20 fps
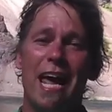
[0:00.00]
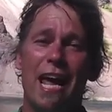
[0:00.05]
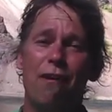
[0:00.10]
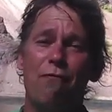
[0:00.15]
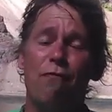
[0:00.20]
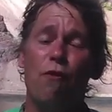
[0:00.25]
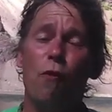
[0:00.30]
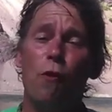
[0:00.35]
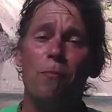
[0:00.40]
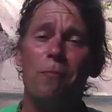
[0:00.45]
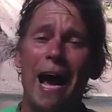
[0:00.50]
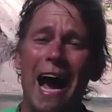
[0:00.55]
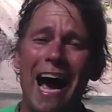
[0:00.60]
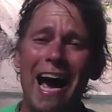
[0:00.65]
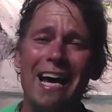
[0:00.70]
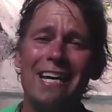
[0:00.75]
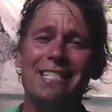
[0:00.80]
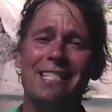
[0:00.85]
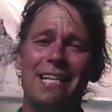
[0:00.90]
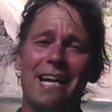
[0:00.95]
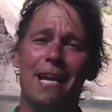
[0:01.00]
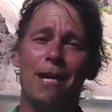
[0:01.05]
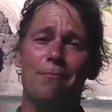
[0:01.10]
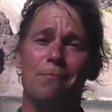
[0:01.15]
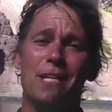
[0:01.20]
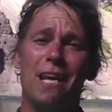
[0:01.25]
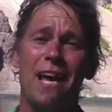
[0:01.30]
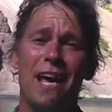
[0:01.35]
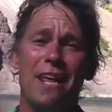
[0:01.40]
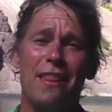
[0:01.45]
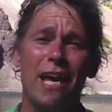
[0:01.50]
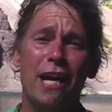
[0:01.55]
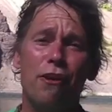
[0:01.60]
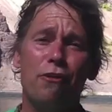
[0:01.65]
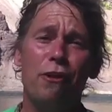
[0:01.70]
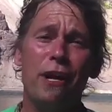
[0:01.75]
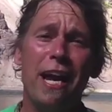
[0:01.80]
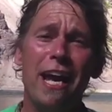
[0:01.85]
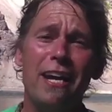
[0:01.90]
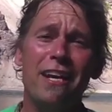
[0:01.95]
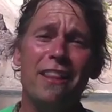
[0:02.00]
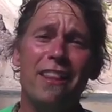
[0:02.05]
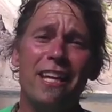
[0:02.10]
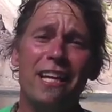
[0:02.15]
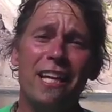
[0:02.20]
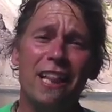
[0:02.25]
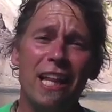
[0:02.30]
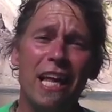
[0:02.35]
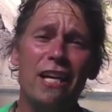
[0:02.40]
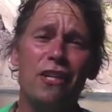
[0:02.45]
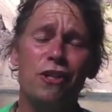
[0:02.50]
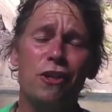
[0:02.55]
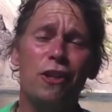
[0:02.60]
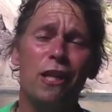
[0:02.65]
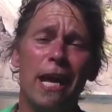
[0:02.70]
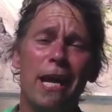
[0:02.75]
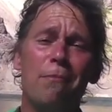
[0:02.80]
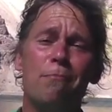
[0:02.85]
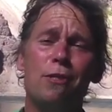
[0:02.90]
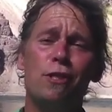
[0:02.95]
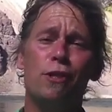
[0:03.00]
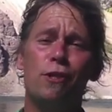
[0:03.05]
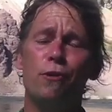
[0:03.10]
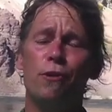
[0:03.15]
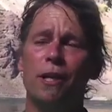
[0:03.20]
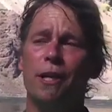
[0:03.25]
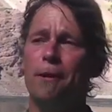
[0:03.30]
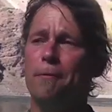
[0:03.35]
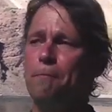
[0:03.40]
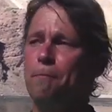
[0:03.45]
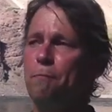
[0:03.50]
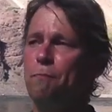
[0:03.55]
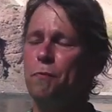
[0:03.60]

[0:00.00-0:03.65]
and formed ice dams that created the glacial Lake Missoula.